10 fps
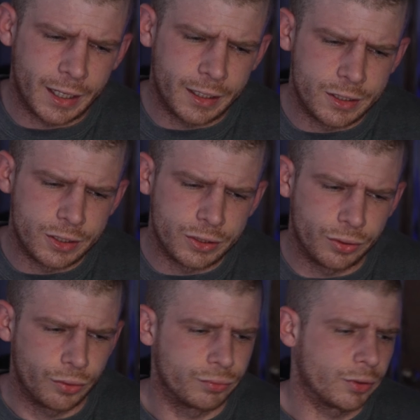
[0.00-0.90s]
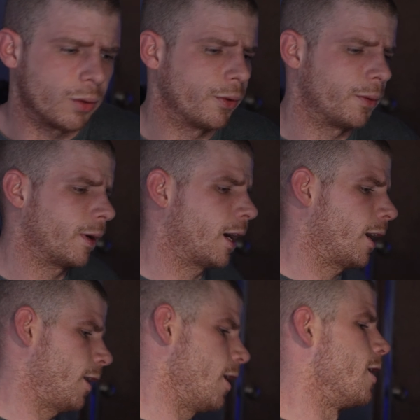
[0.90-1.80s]
kind of just throw their
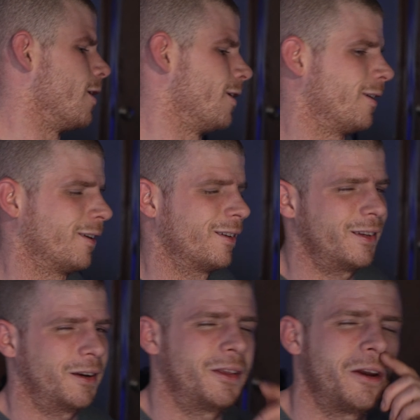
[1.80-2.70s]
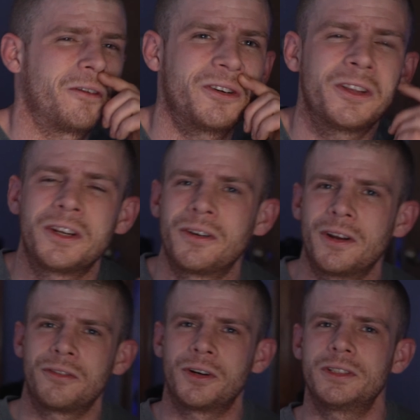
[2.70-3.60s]
body. They don't really know how
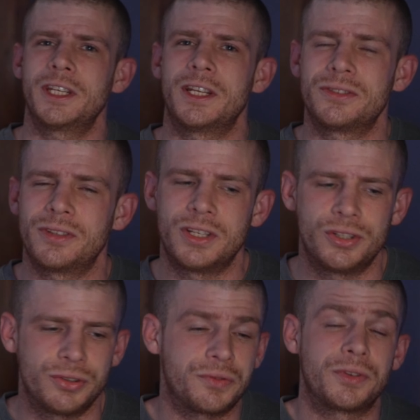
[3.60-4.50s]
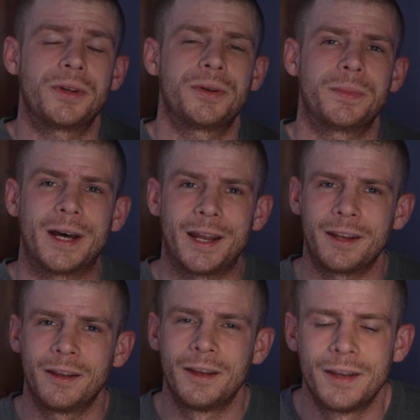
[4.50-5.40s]
to rotate, so they just throw their body.
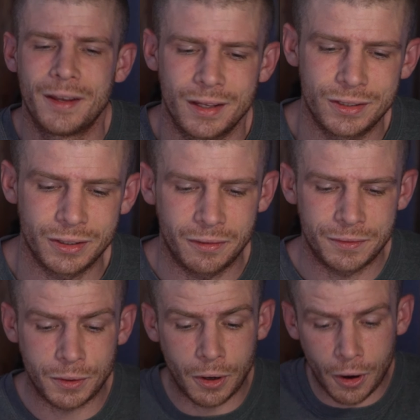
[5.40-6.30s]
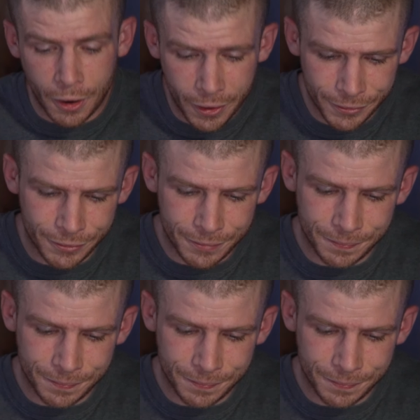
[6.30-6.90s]
So if you carve